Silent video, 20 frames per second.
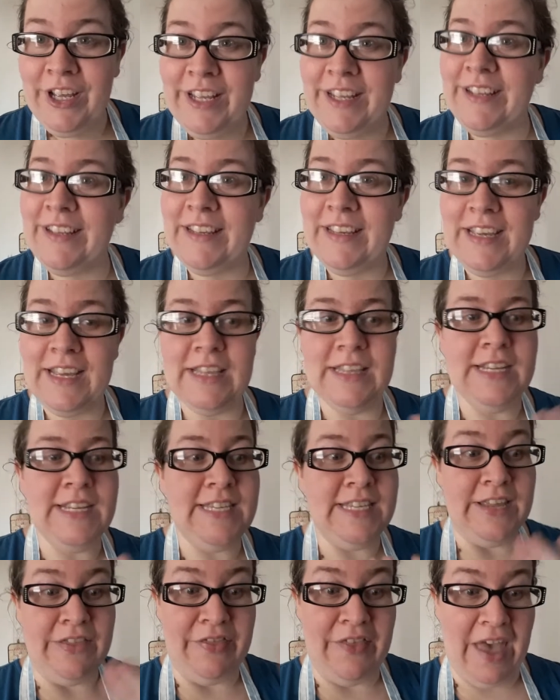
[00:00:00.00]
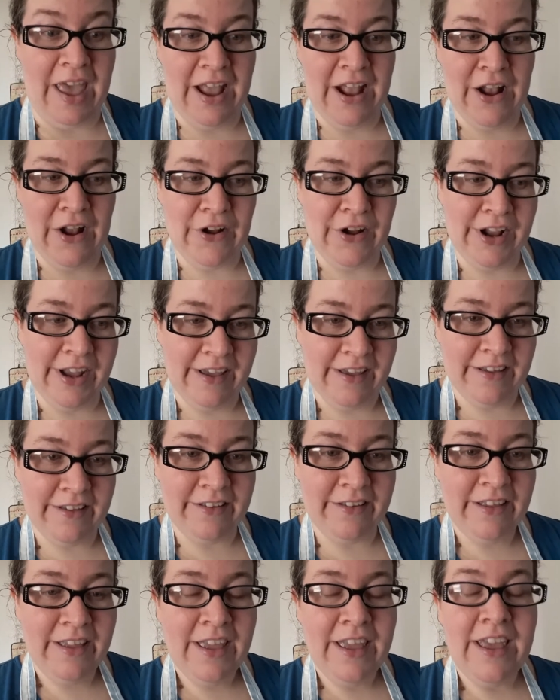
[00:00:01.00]
at least in that area,
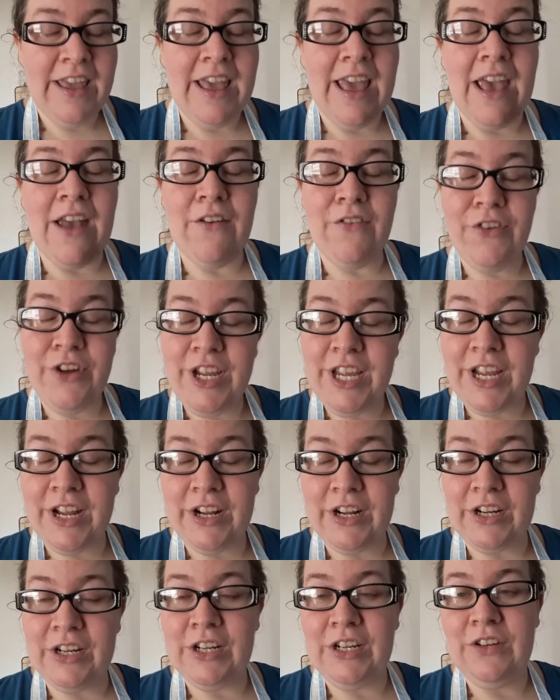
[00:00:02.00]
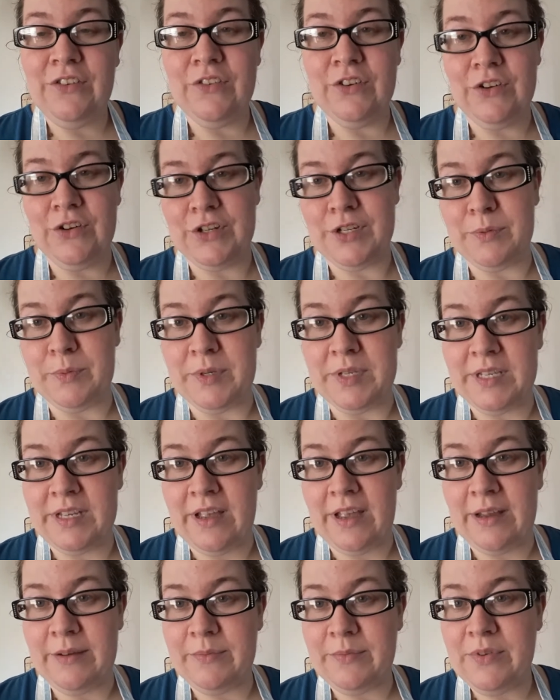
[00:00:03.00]
every year for Christmas
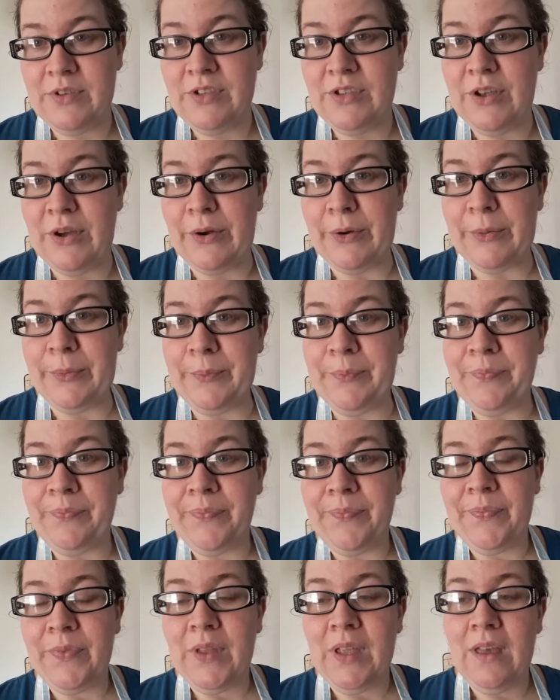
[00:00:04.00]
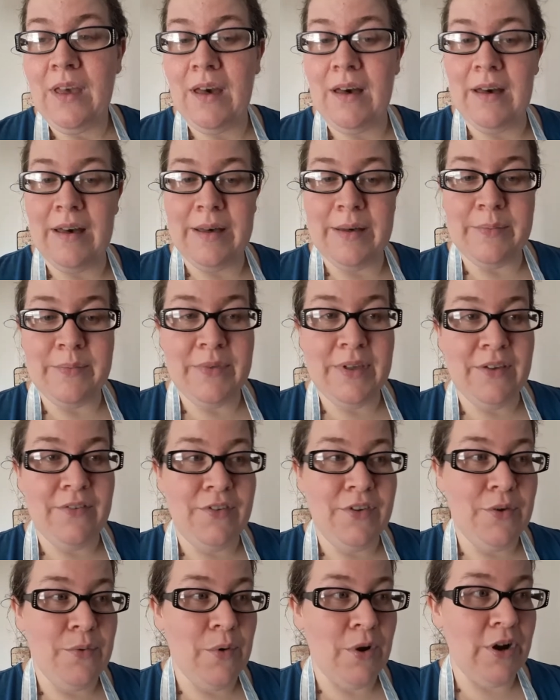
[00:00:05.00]
time. So if
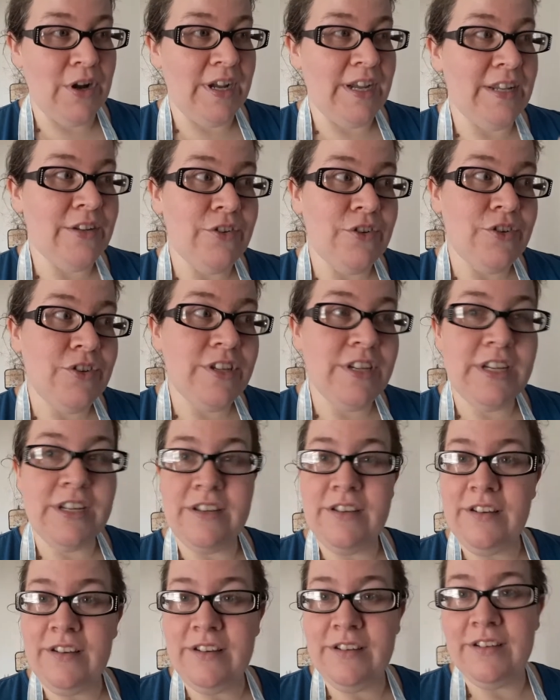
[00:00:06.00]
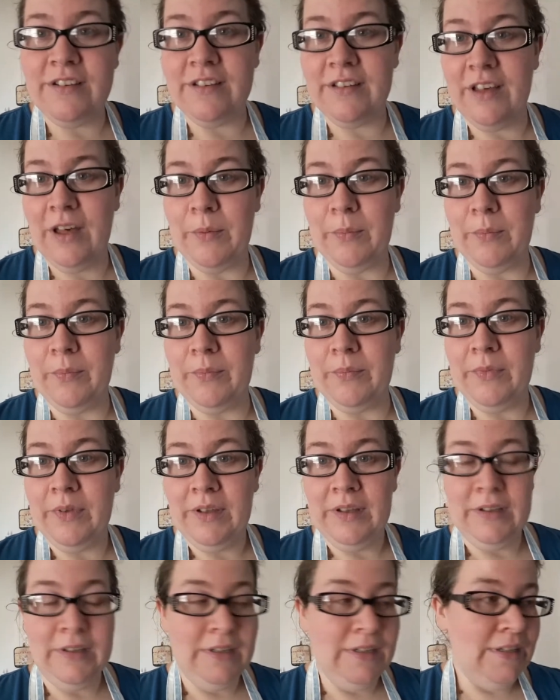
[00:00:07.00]
you are interested, come
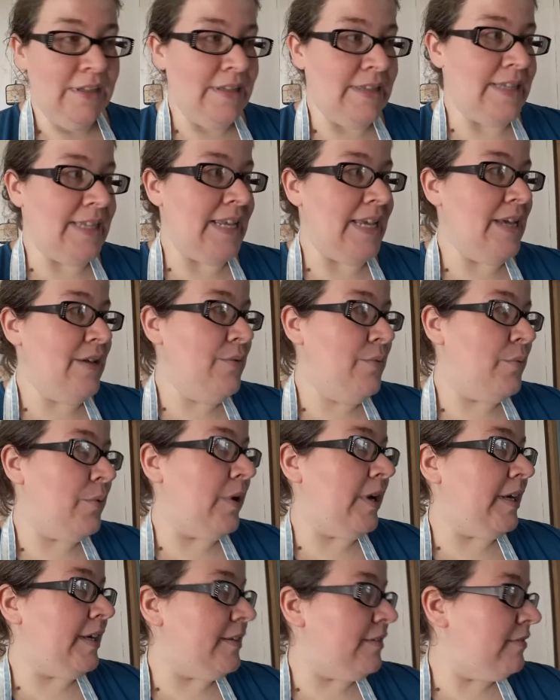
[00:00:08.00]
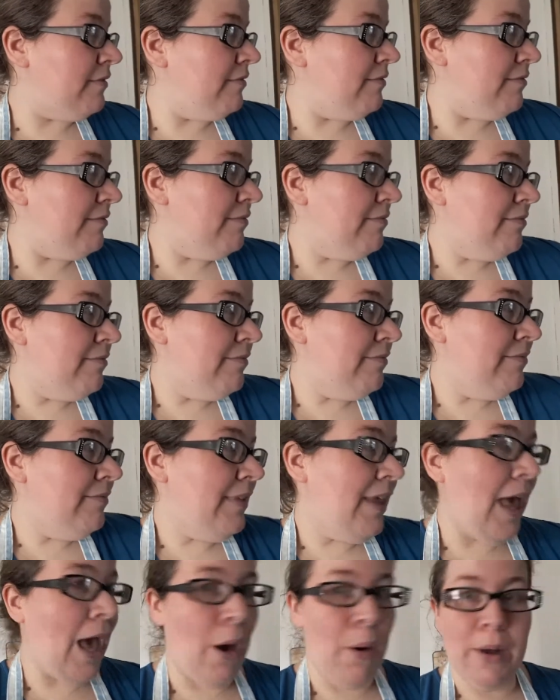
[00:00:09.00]
see
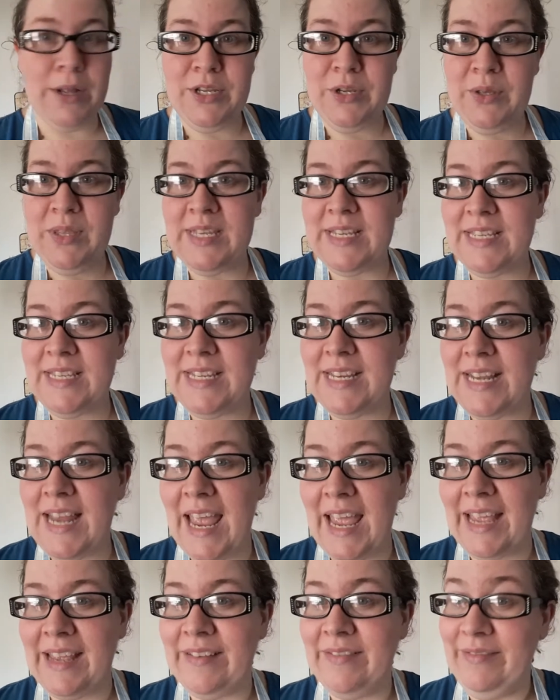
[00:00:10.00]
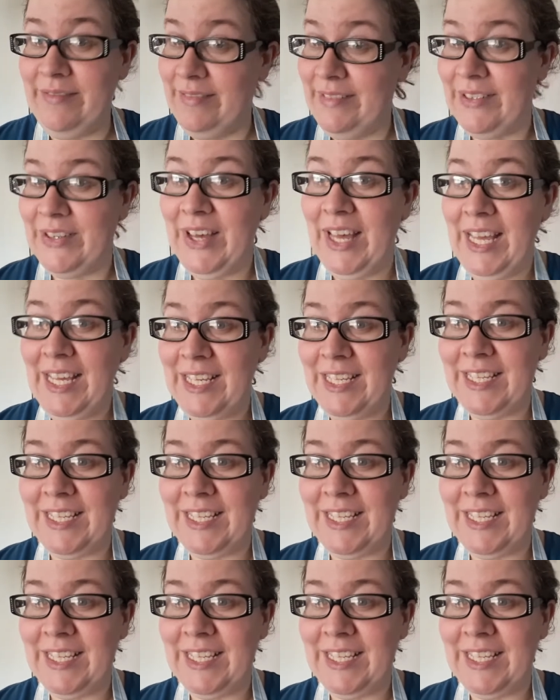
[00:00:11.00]
how I do this today, okay?